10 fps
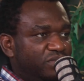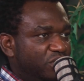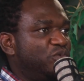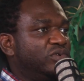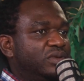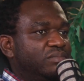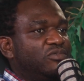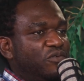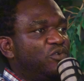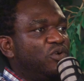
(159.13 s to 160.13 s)
They would,
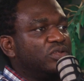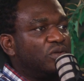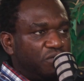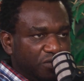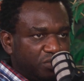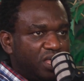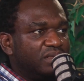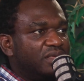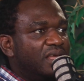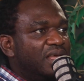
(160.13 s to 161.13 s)
of course, confirm
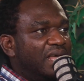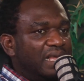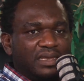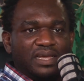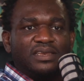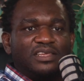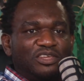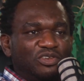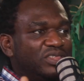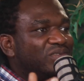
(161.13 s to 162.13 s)
that, and then
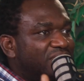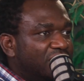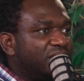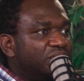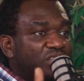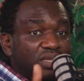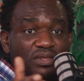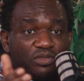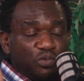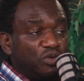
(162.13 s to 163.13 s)
you need to tell them this
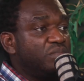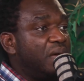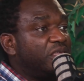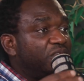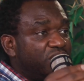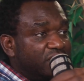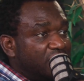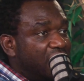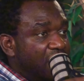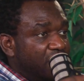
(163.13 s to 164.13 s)
is the roadmap. If
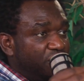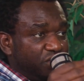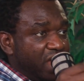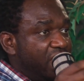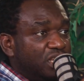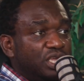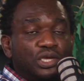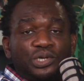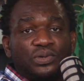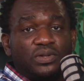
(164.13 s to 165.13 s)
there are
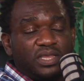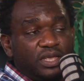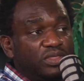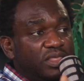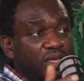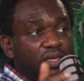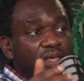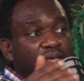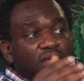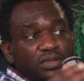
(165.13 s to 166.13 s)
any issues that you think
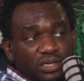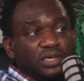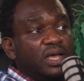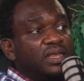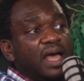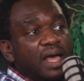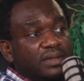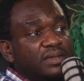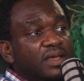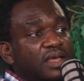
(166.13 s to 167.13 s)
this child
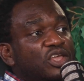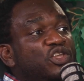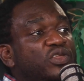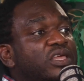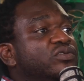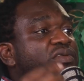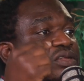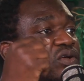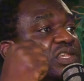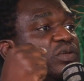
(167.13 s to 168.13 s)
has, you need to
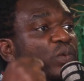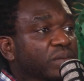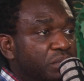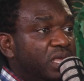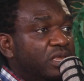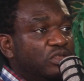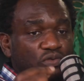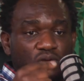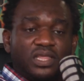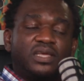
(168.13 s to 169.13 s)
discuss it with me.
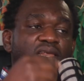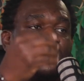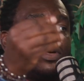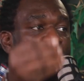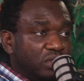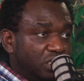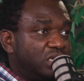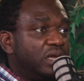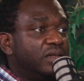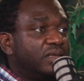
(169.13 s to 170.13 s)
Do not take it out on the
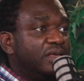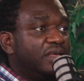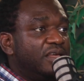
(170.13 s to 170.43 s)
child.